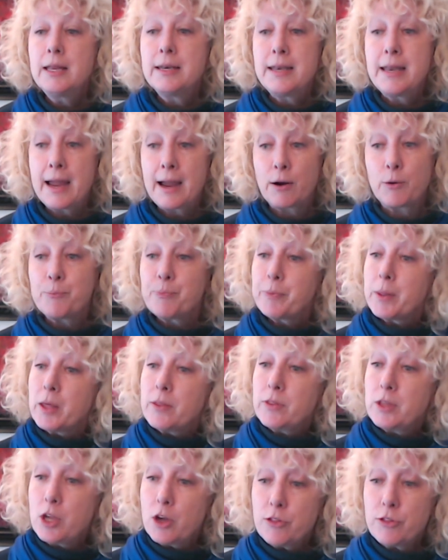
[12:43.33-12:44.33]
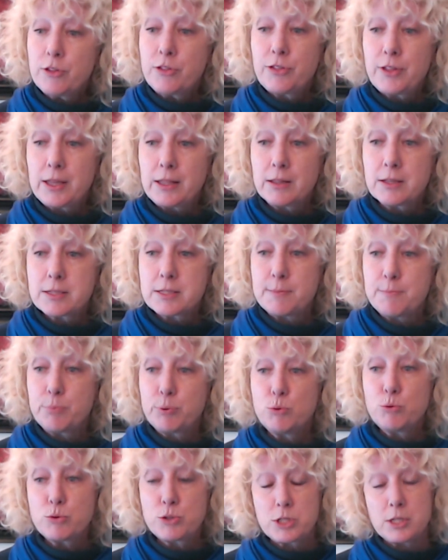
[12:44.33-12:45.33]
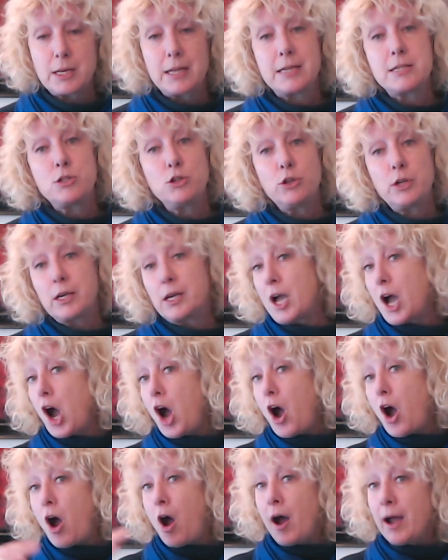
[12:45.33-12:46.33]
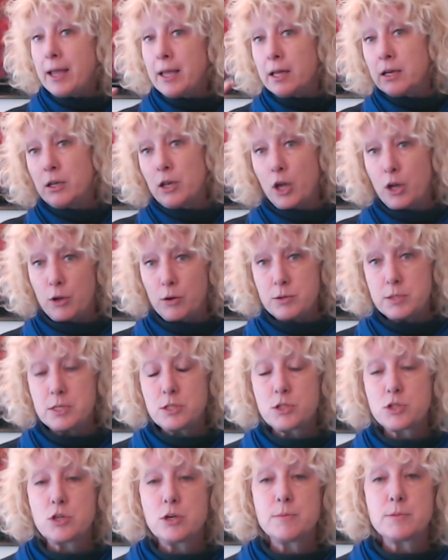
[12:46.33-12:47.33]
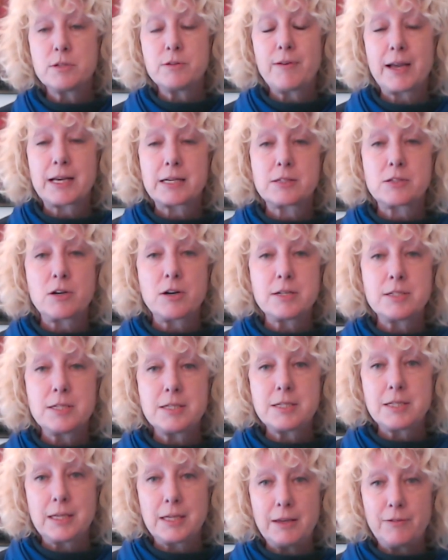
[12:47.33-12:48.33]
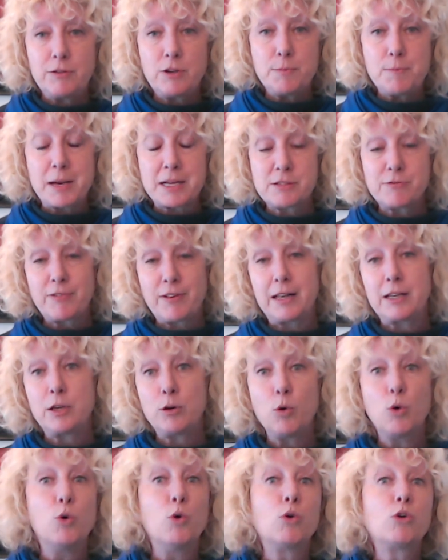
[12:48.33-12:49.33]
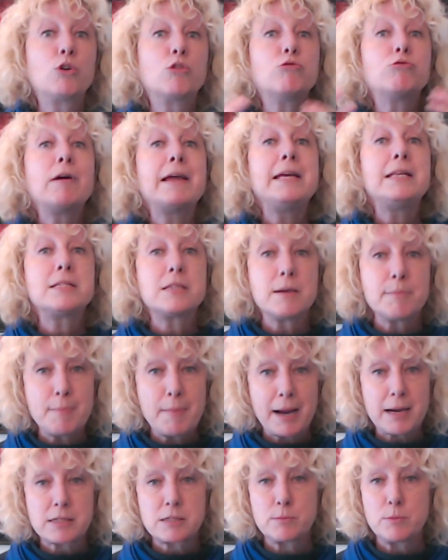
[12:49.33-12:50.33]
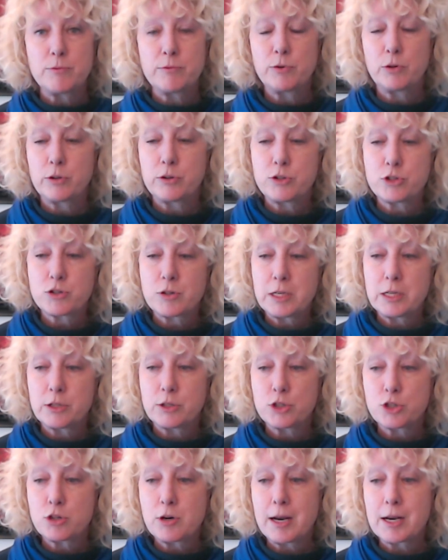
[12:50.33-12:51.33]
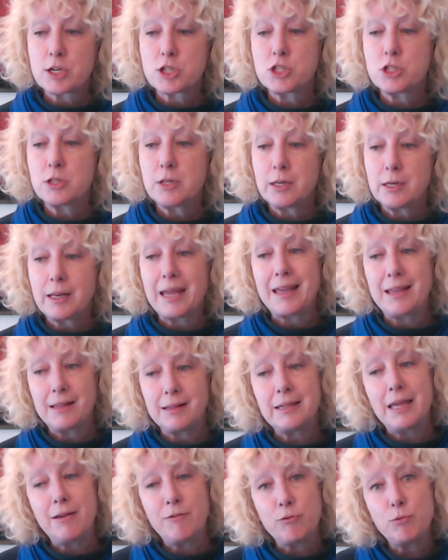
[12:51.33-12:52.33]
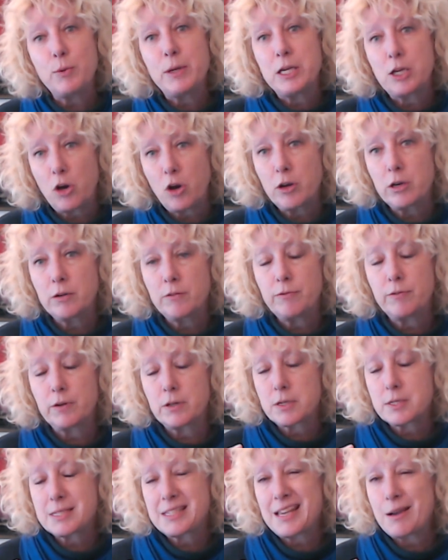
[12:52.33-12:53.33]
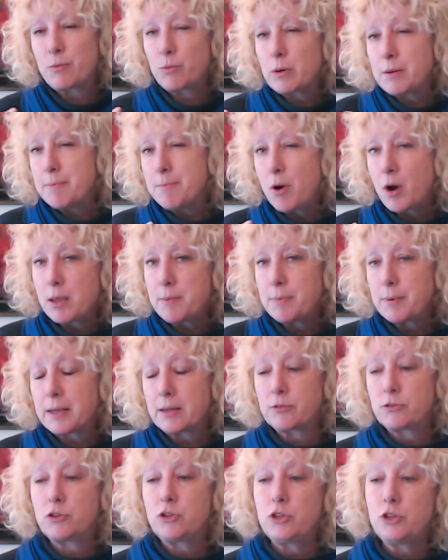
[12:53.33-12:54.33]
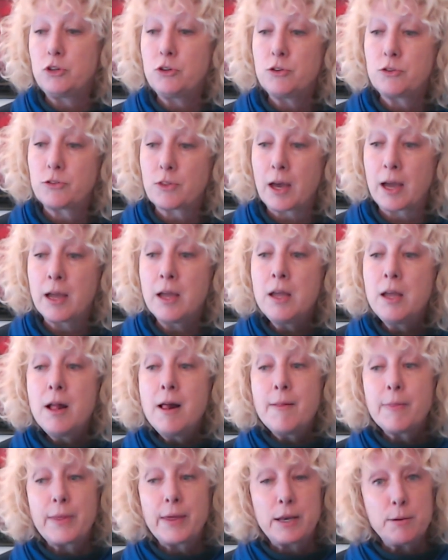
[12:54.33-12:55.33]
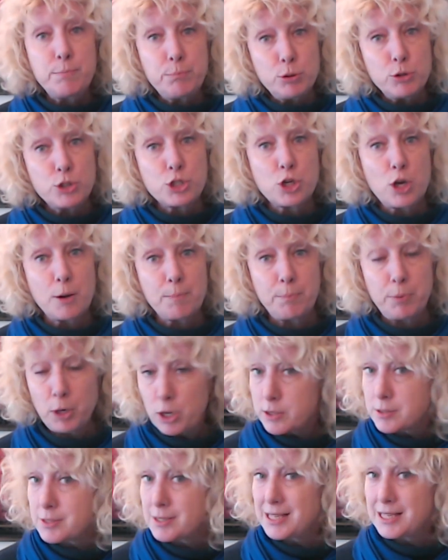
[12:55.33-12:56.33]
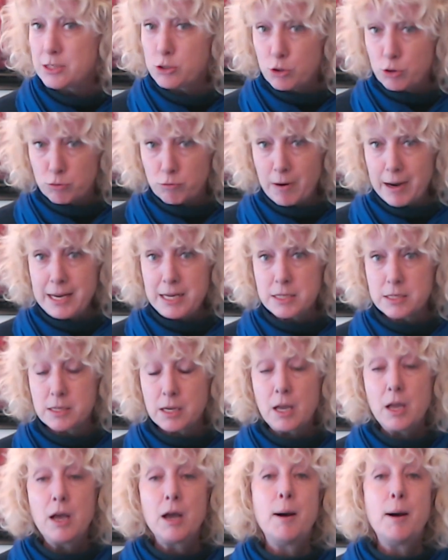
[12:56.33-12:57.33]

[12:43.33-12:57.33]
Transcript: Now, the other thing that's important is looking at higher load in terms of exercises that give you best value or greater maximum voluntary contraction. If we kind of accept we might be able to use that, then a push-up plus is great,